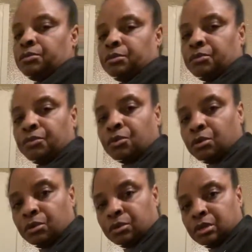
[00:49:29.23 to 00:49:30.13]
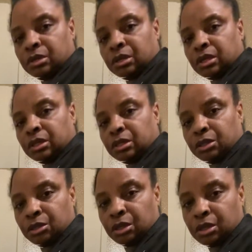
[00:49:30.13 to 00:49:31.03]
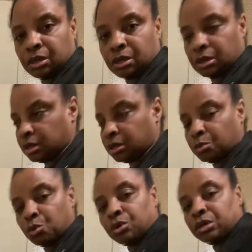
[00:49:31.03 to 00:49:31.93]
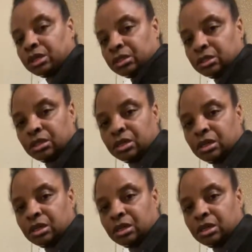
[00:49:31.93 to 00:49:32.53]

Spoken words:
default into your mortgage,